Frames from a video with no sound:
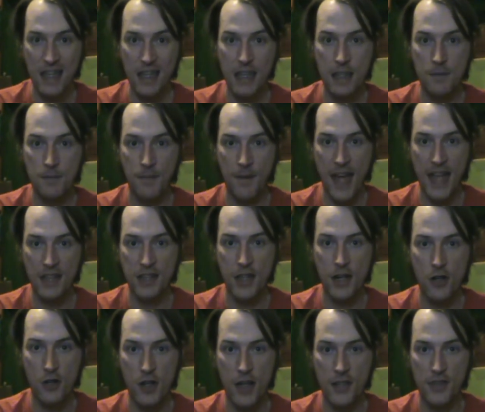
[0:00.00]
In fact,
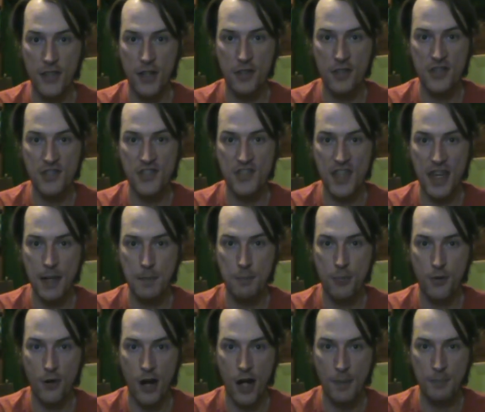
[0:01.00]
they're the same
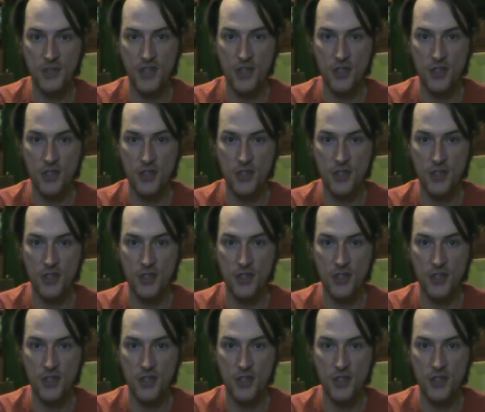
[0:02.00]
props